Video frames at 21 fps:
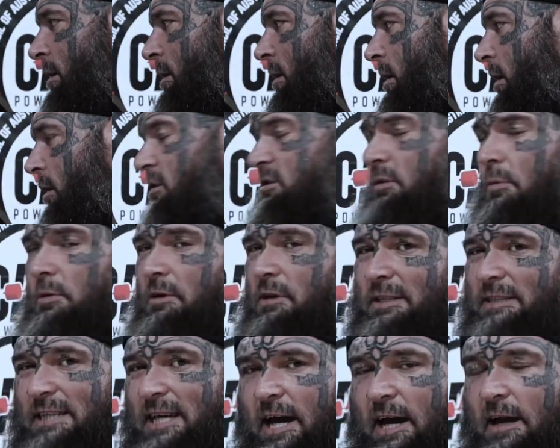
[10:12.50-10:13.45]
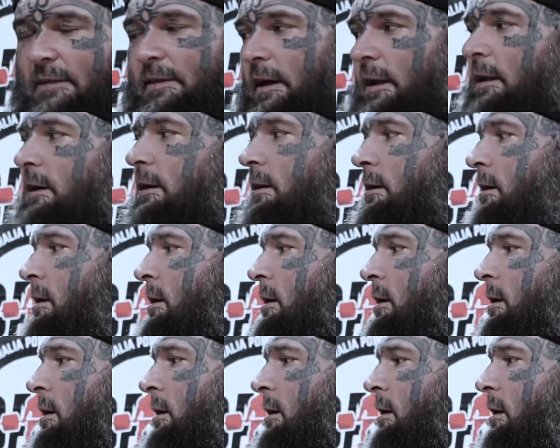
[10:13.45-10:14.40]
also wanted to say
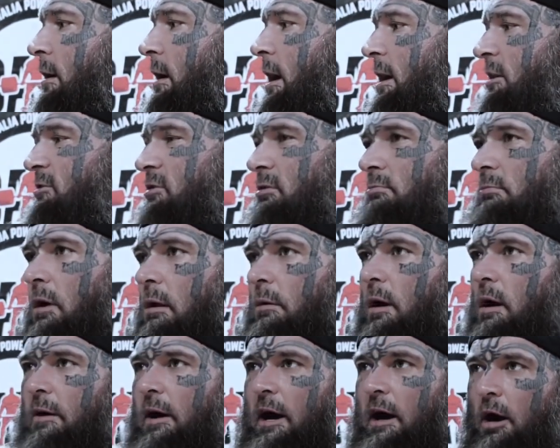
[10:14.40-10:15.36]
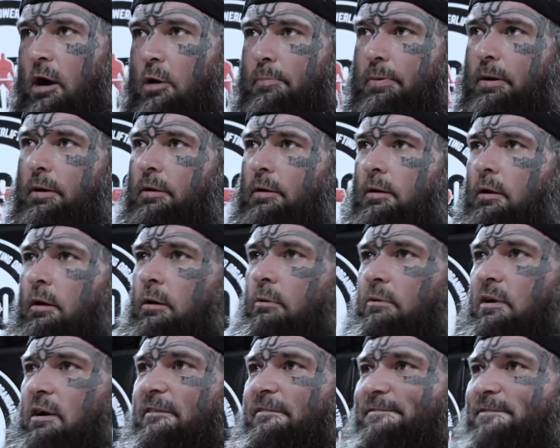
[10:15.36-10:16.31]
that tomorrow, I hope,
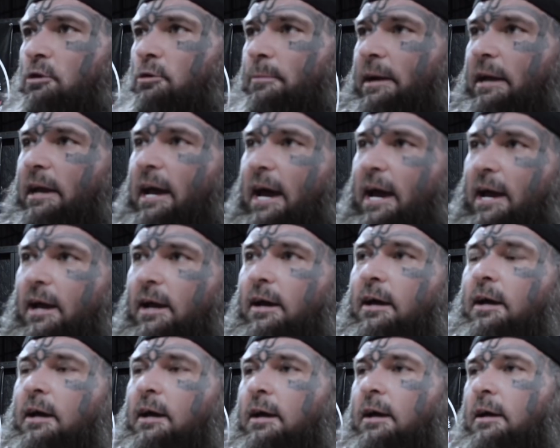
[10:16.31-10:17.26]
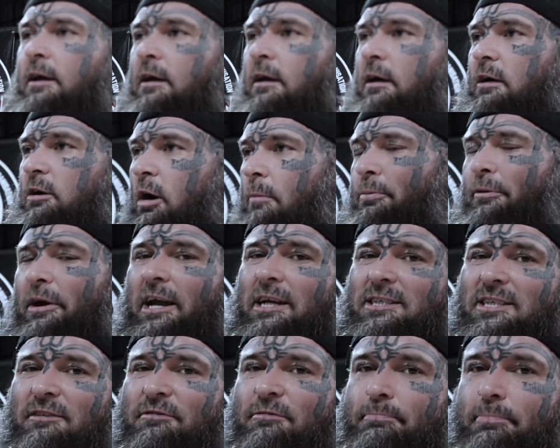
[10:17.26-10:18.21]
we are filming a
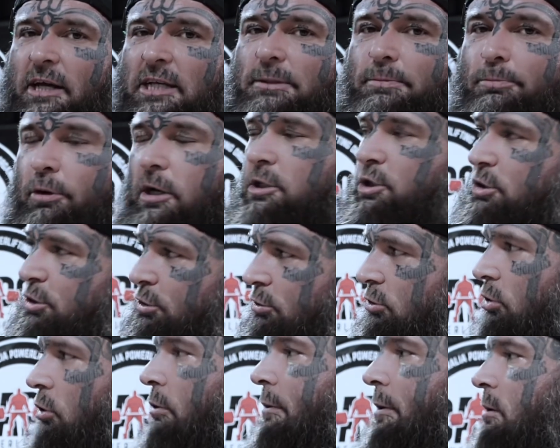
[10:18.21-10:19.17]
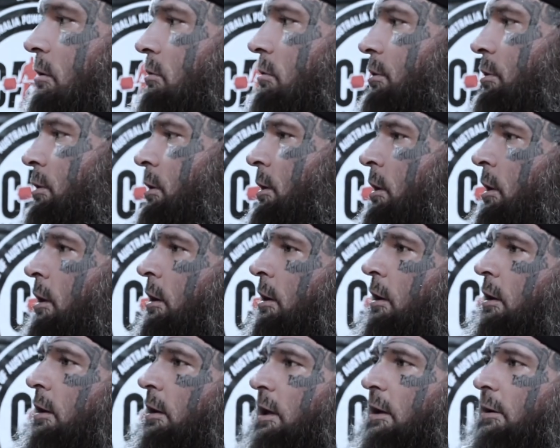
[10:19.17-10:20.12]
comprehensive bench press tutorial.
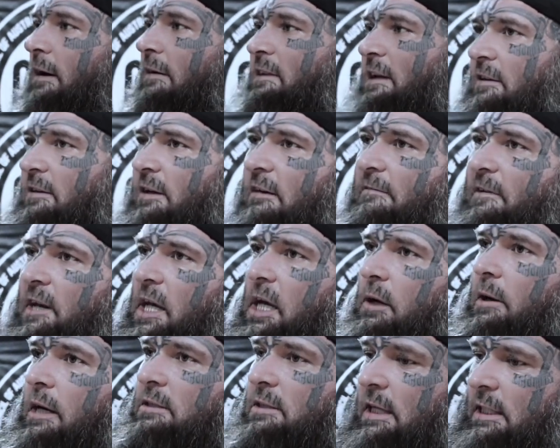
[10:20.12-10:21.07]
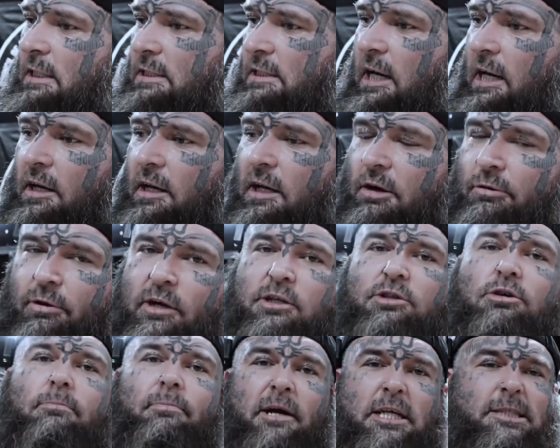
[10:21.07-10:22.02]
Now I've done that video, as I said, increase
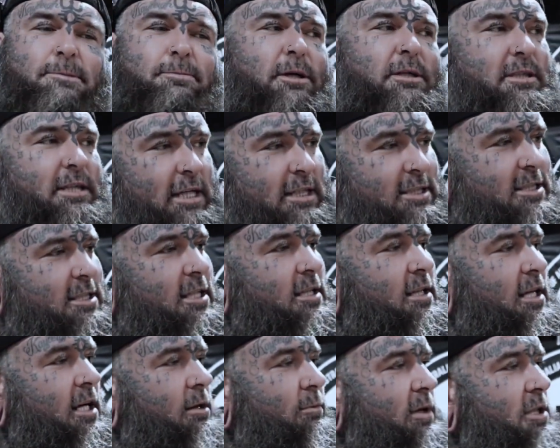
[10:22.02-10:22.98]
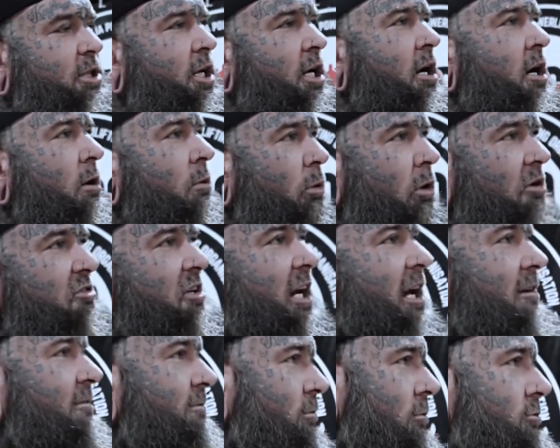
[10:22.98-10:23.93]
your bench press instantly, which wasn't
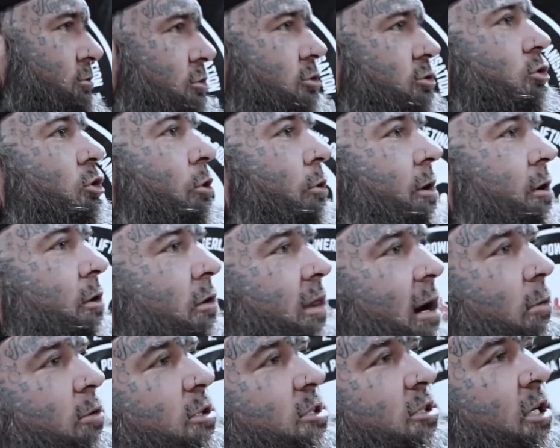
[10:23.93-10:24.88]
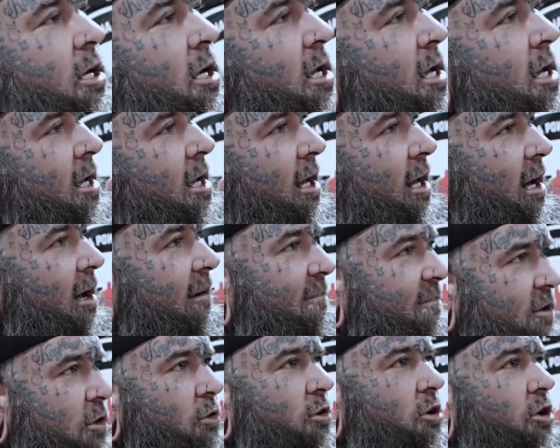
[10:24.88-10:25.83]
a full tutorial. That was a
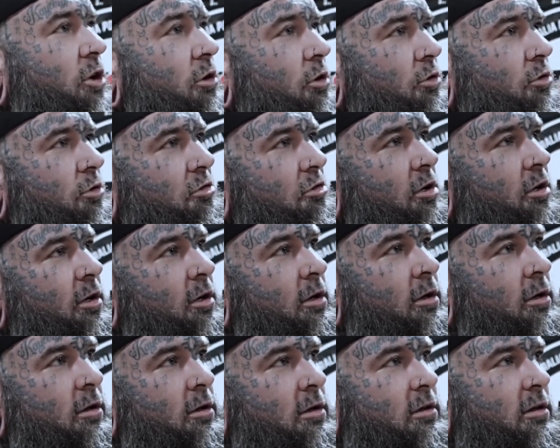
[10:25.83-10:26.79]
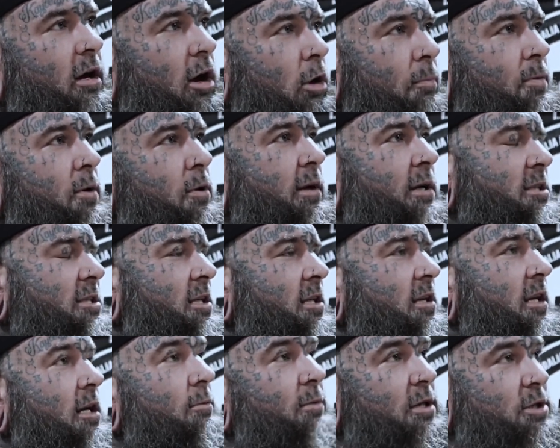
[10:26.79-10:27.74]
few cues to help you
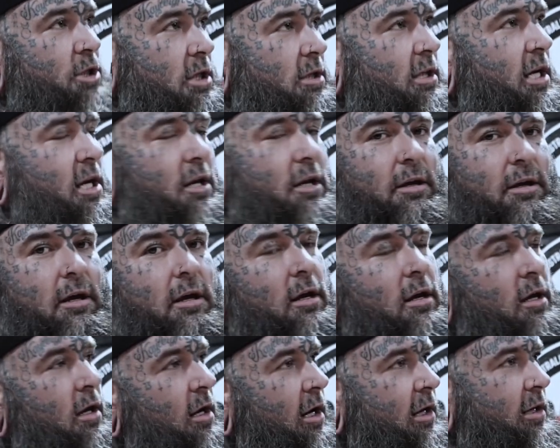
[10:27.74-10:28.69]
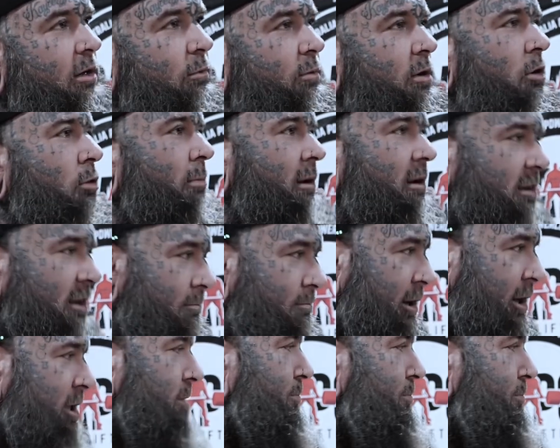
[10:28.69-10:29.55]
instantly, which it did, and it will, but the bench